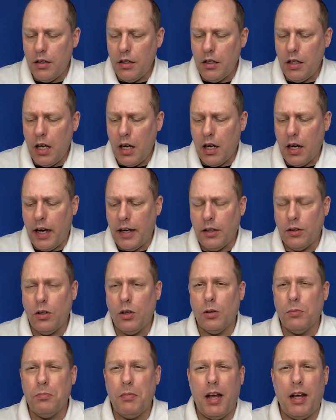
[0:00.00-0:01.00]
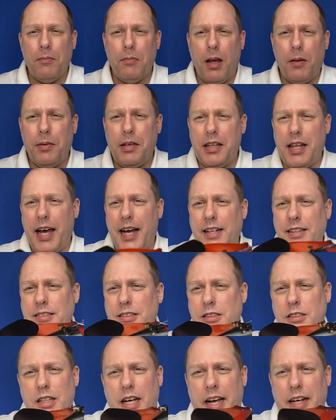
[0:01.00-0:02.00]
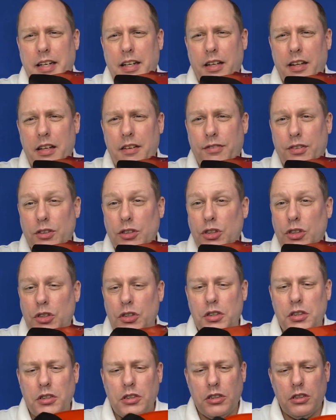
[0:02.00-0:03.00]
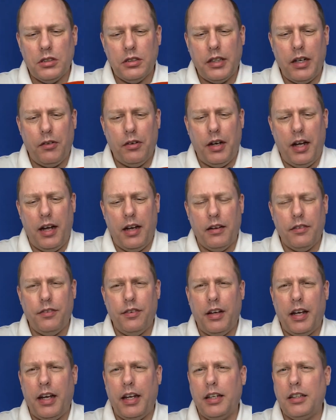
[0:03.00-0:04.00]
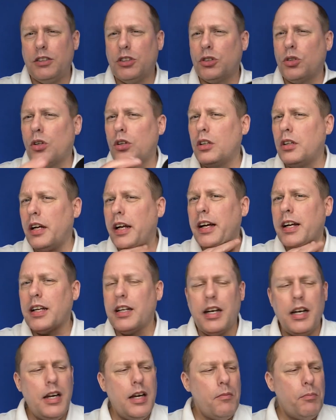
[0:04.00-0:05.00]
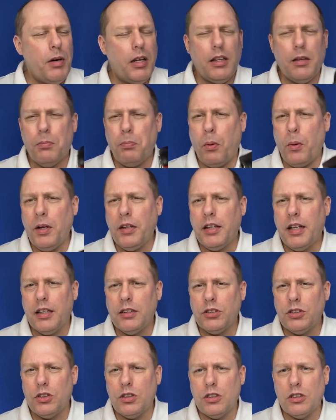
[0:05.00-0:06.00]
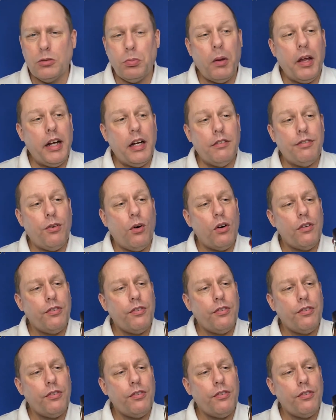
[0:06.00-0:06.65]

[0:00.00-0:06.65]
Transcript: yeah, I don't know. And maybe that's ideally for students that would have a shorter neck. But at the point that a student is playing a 4